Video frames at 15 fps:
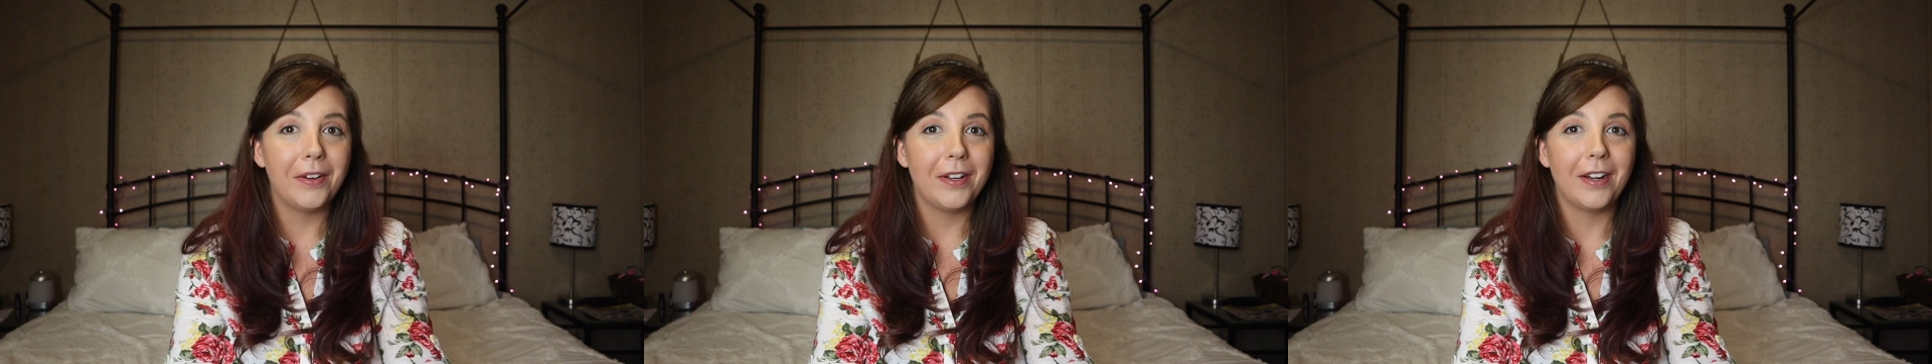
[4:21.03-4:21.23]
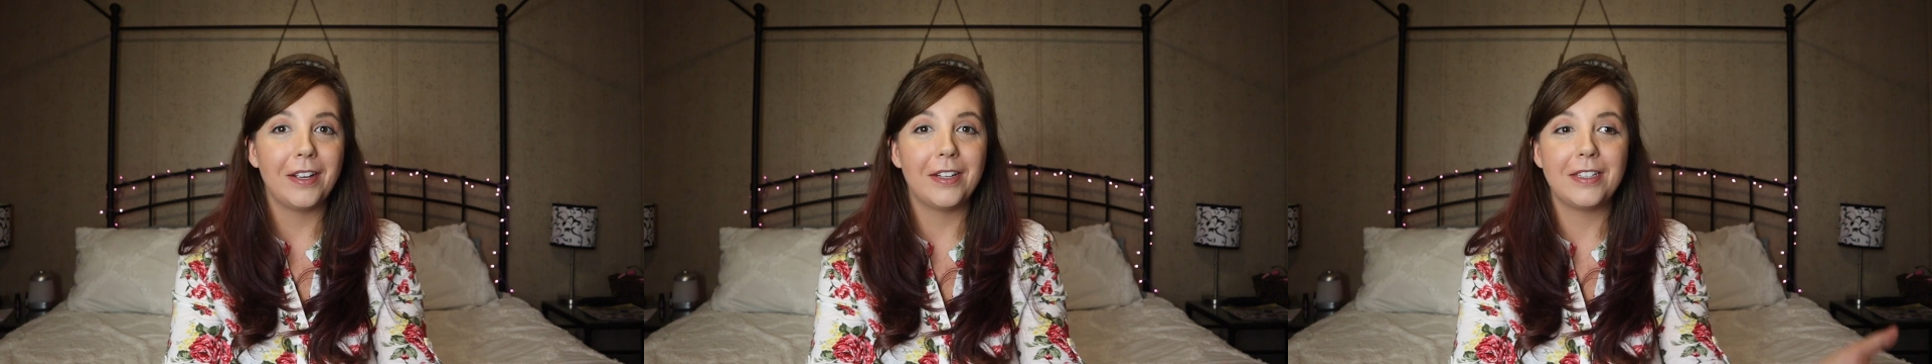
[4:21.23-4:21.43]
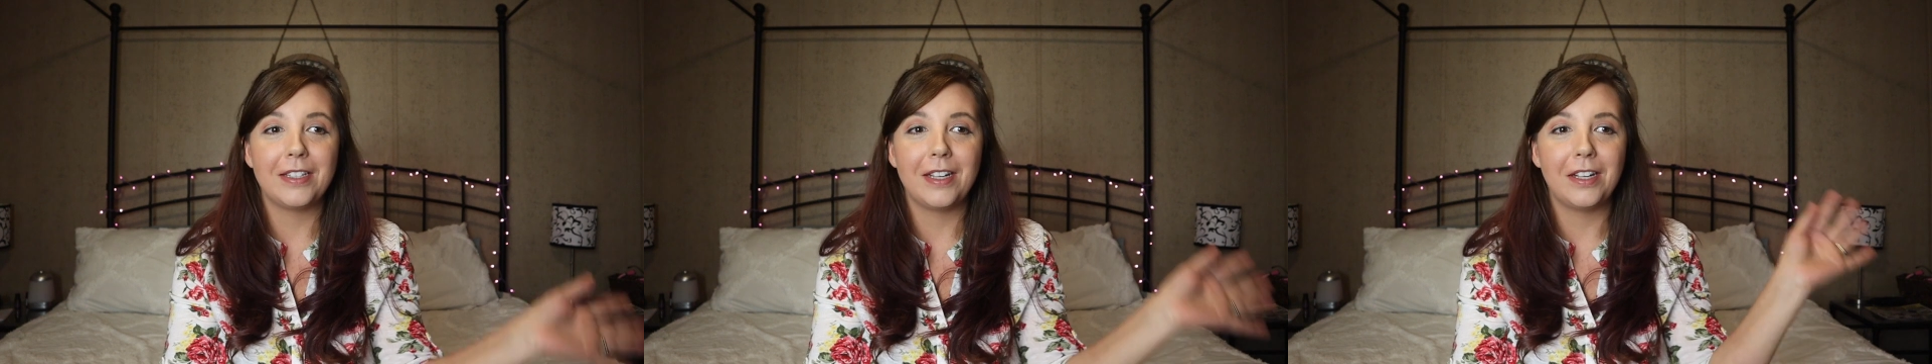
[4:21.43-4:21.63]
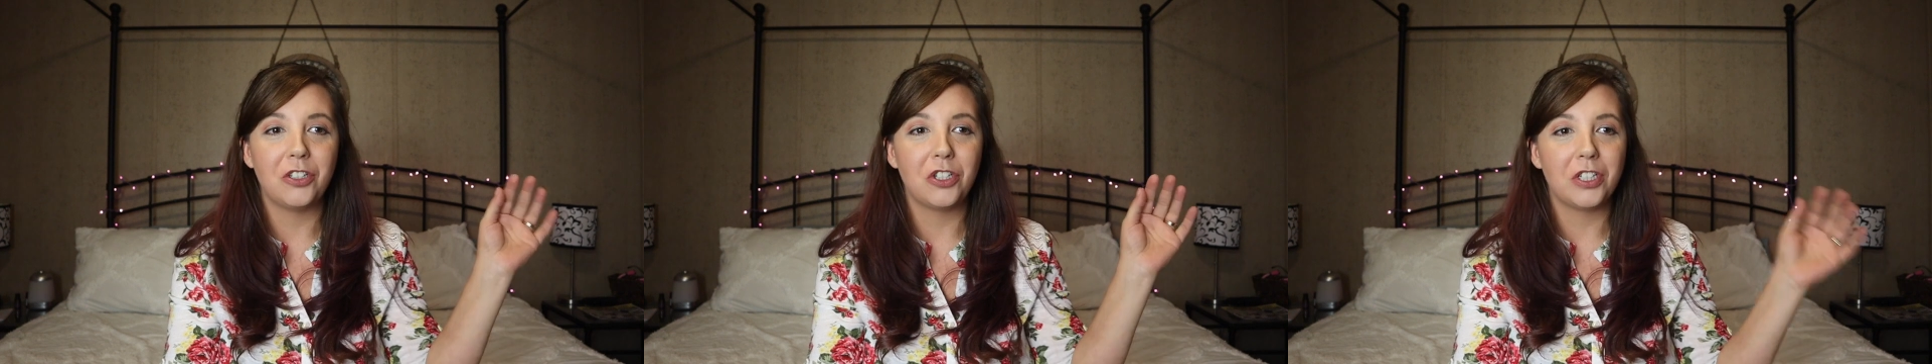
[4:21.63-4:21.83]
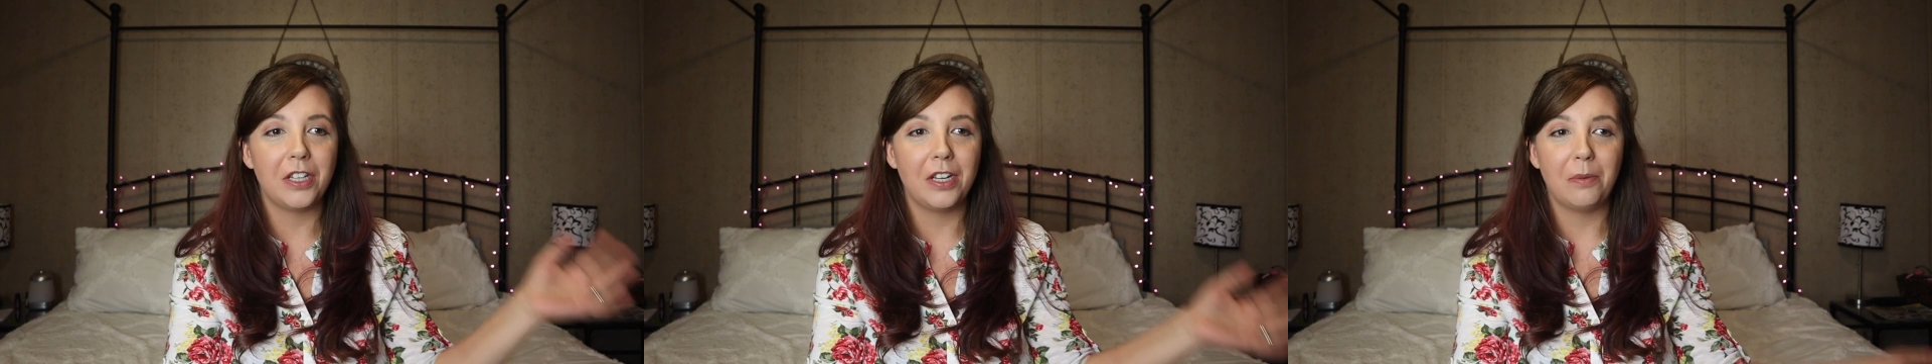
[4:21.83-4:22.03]
and I could sing
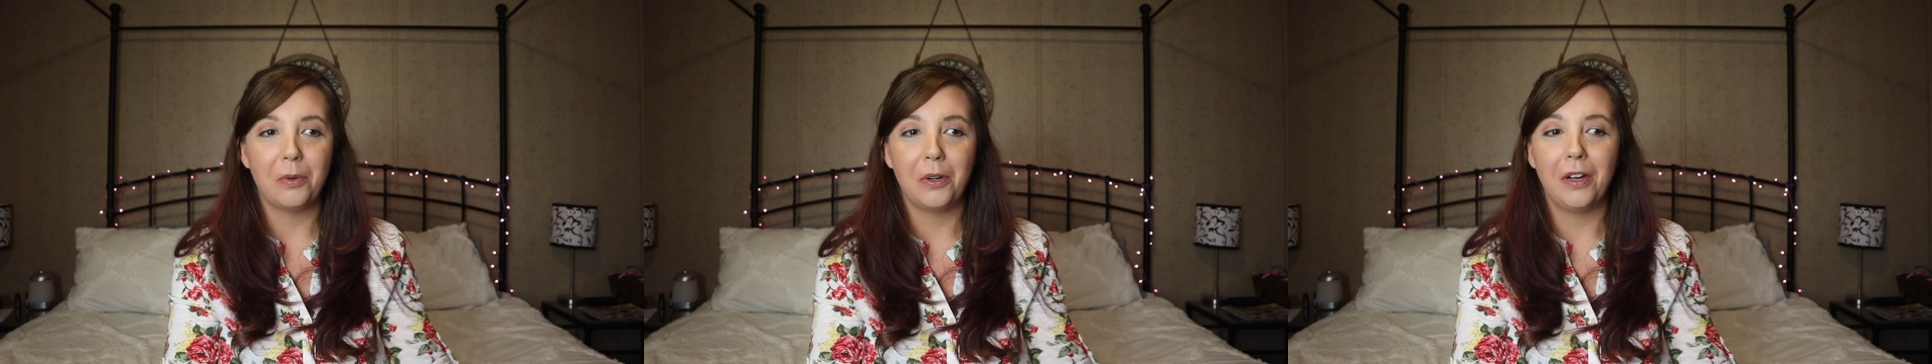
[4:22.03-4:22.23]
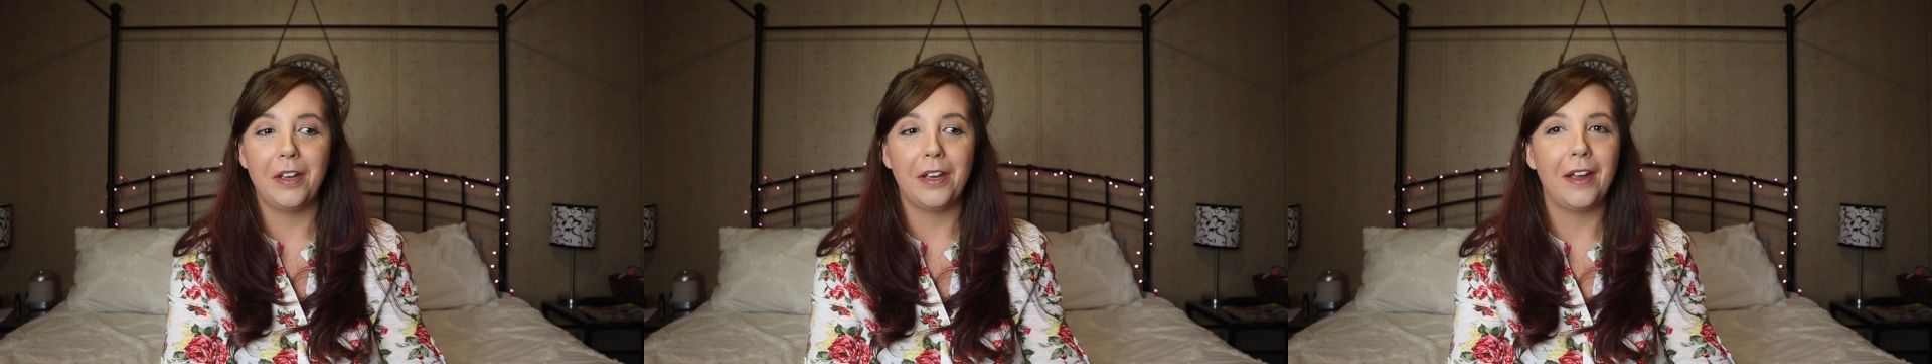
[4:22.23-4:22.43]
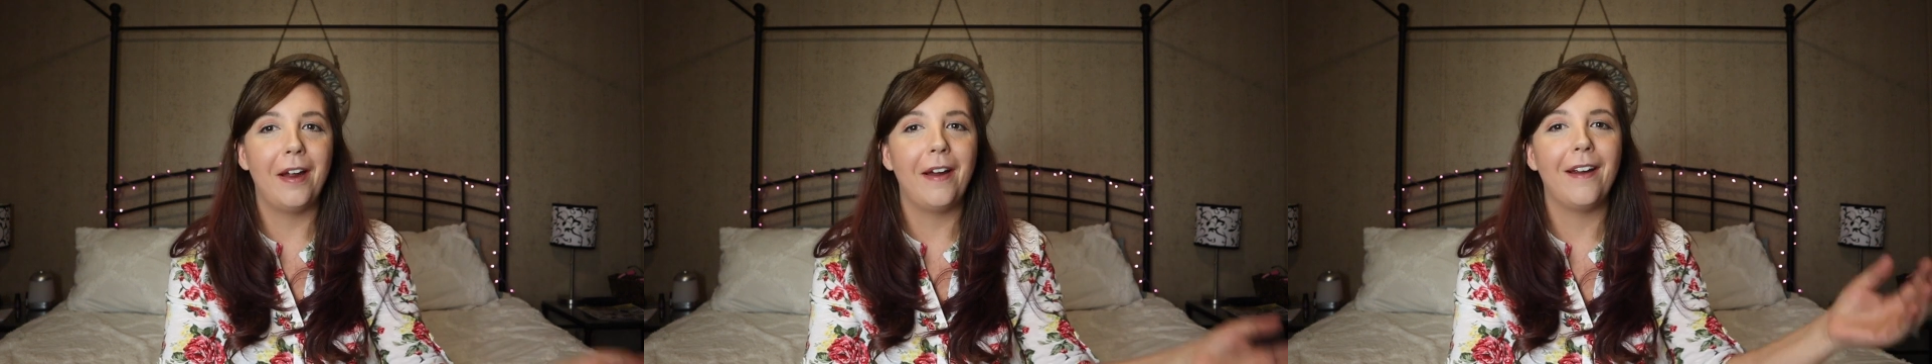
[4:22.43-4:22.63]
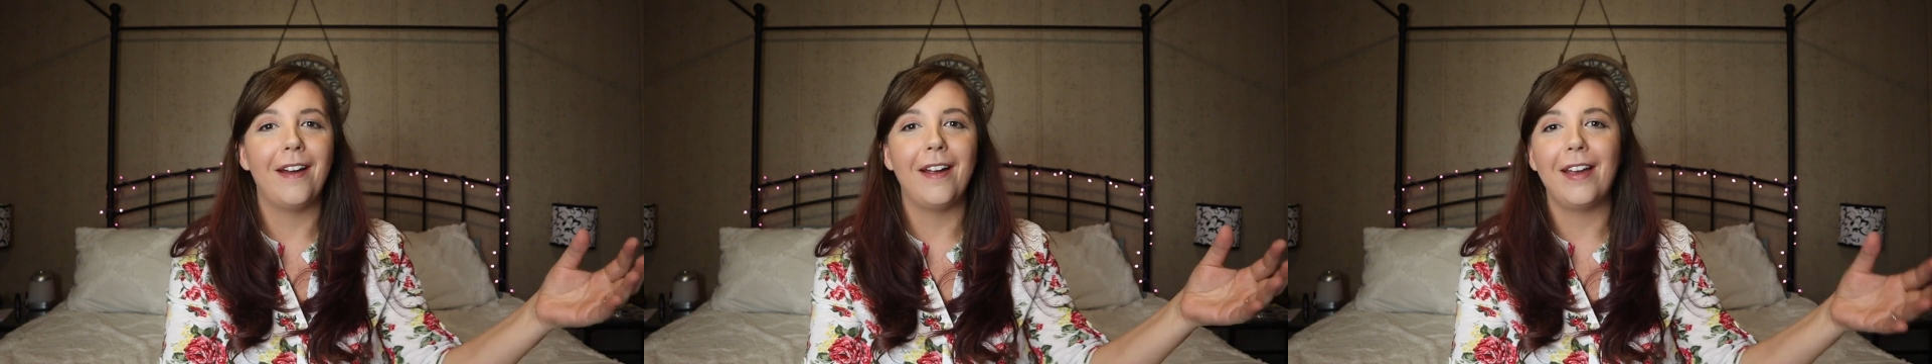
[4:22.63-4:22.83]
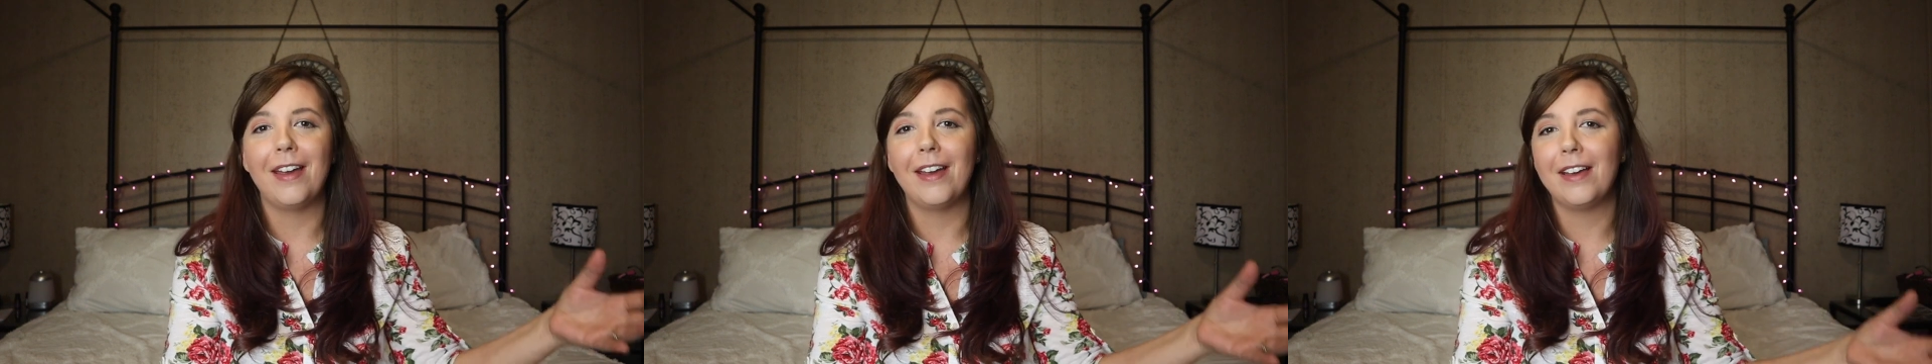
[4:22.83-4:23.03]
just like Mariah
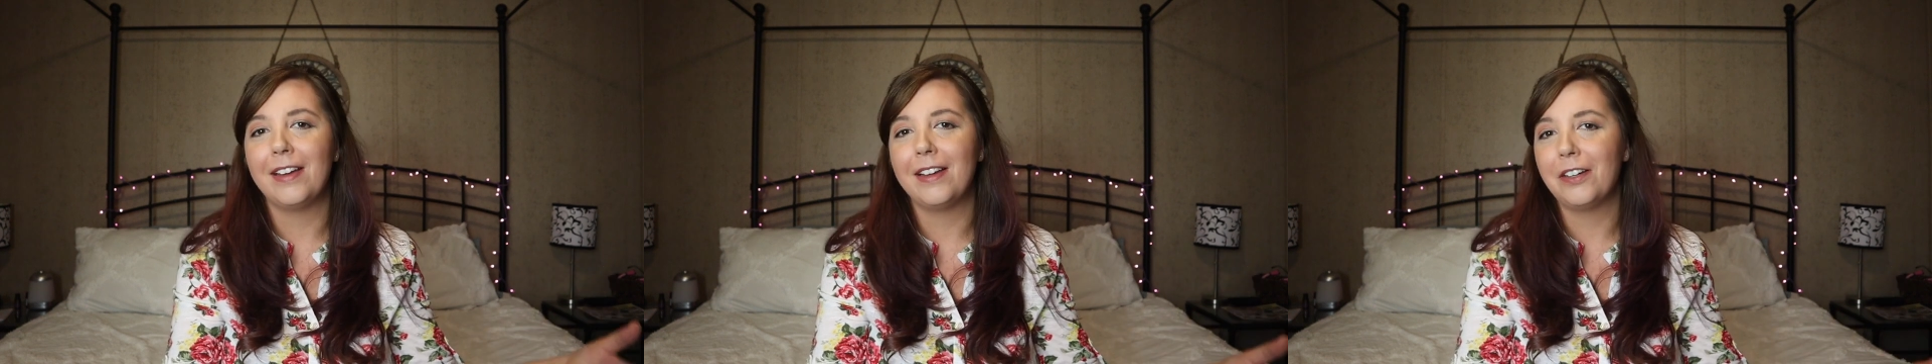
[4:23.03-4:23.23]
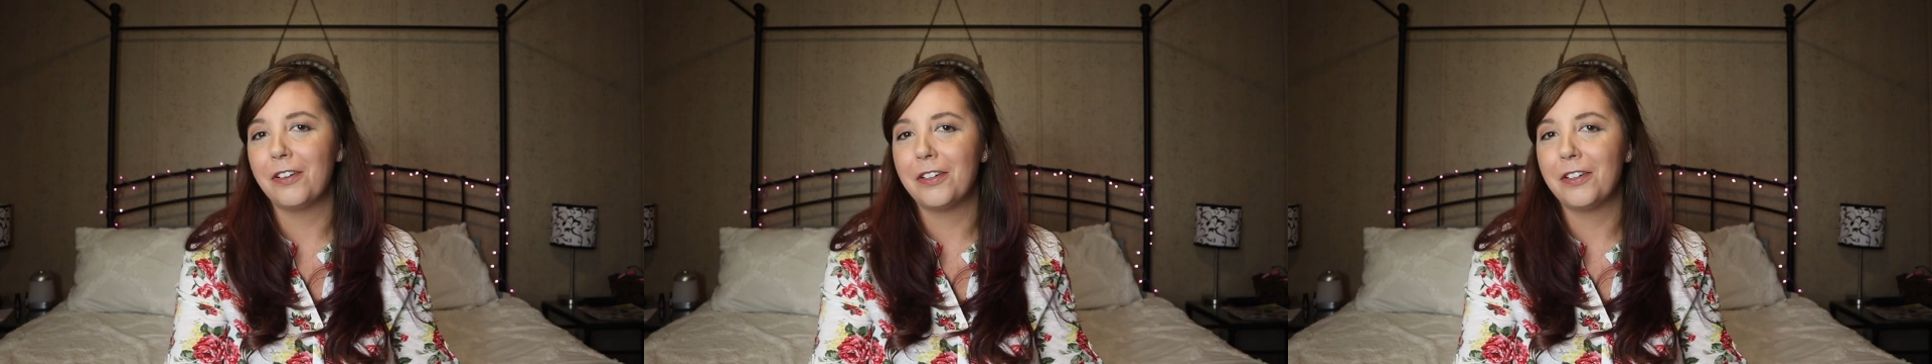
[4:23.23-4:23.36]
Carey and